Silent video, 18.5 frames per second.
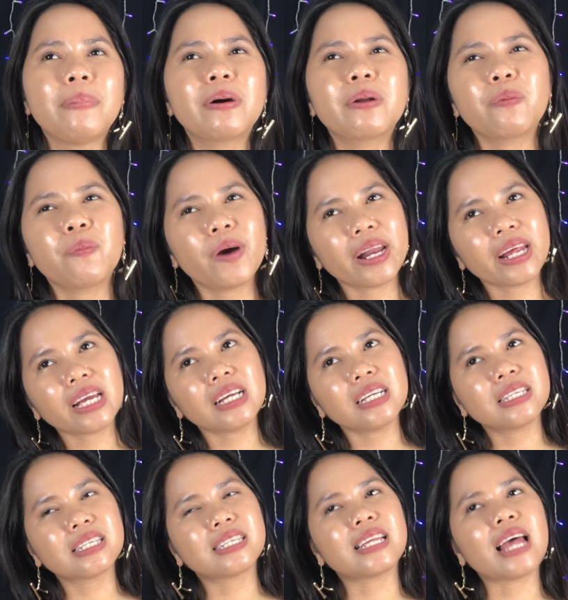But what I
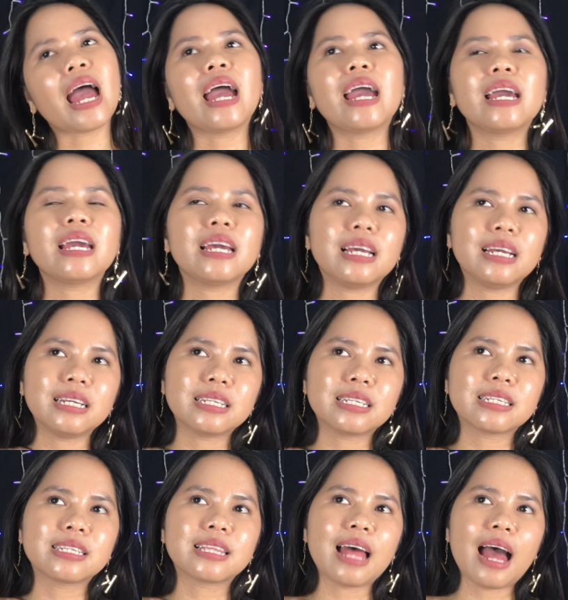can say
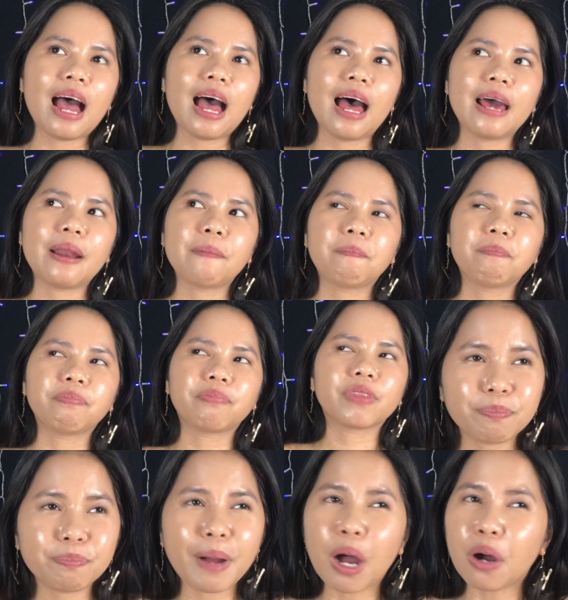is that
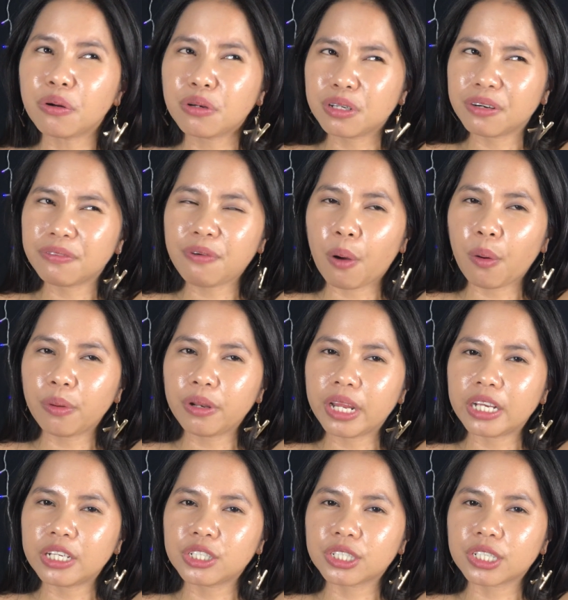powder
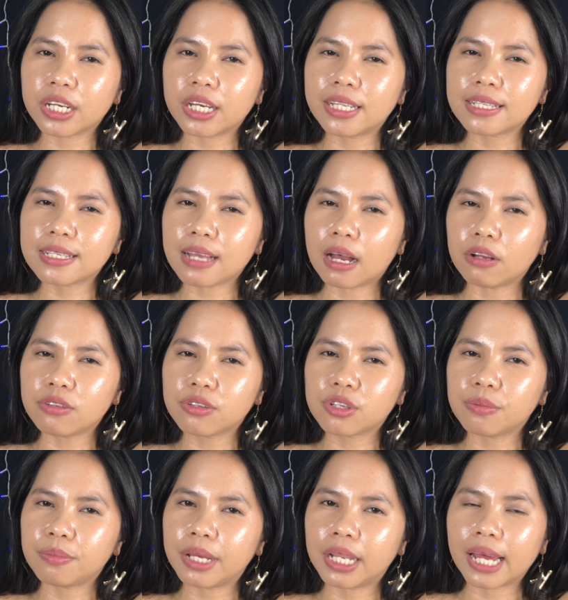foundation
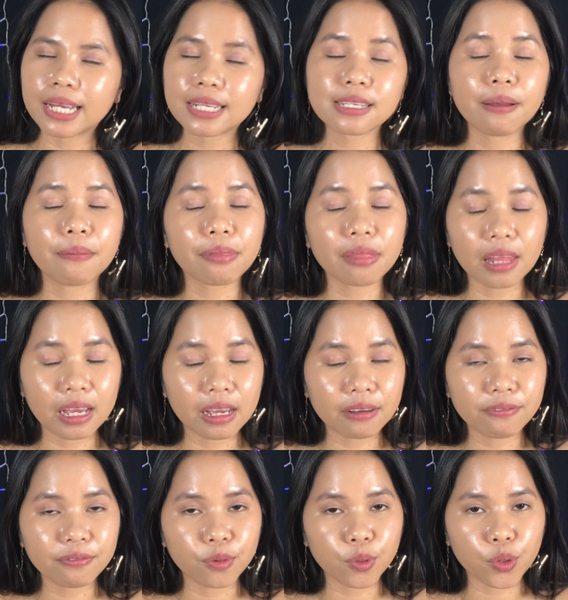sounds to me like
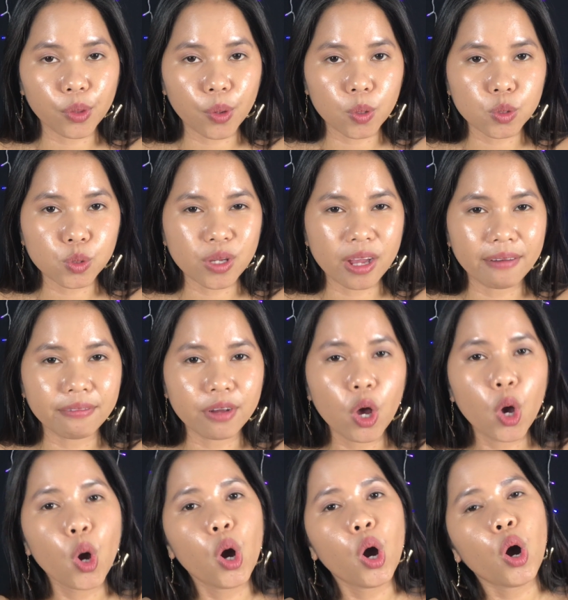something for those who have
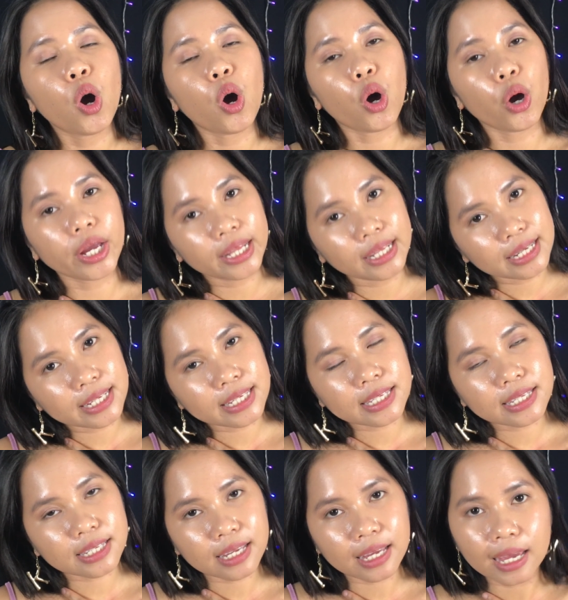oily
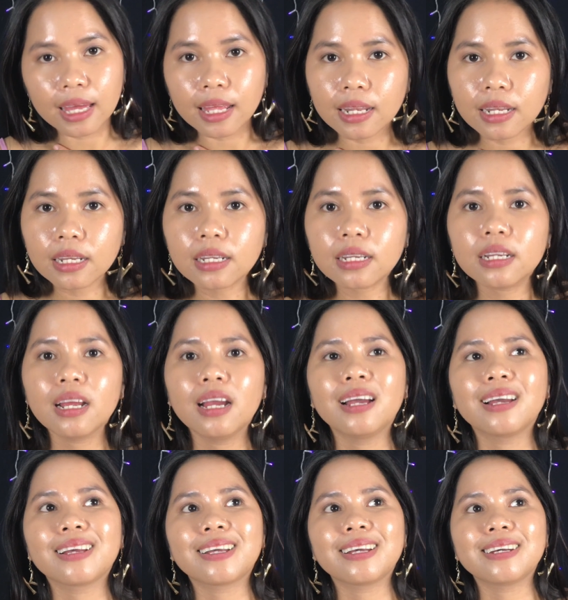skin,
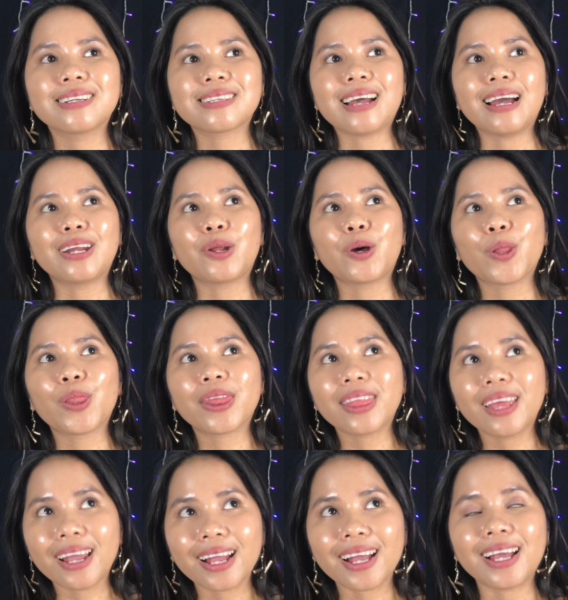because I
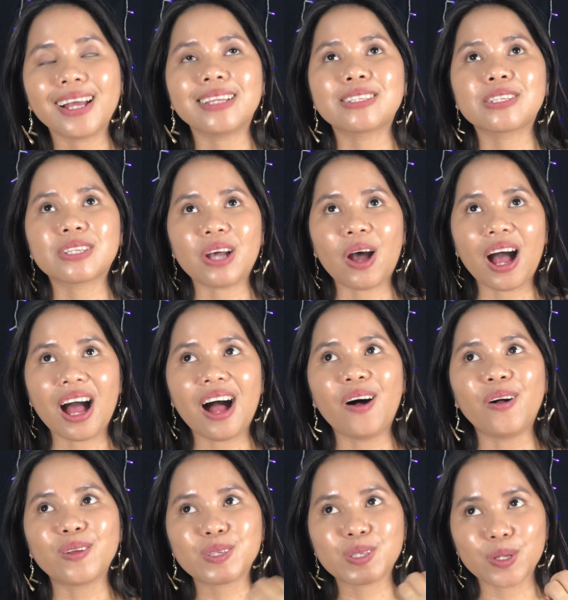don't think it's
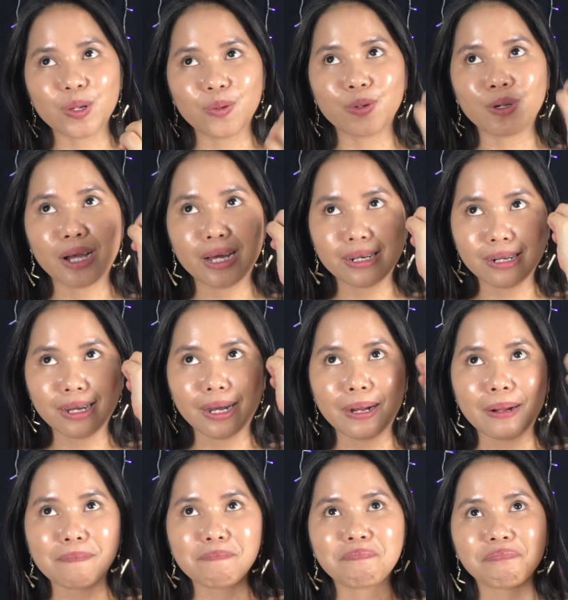also
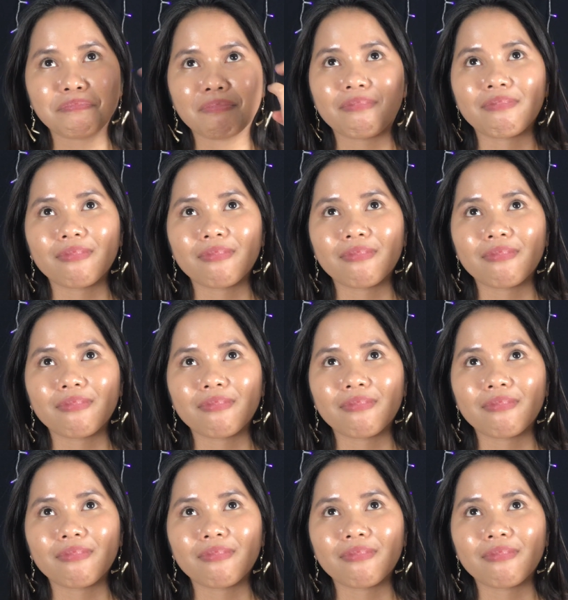gonna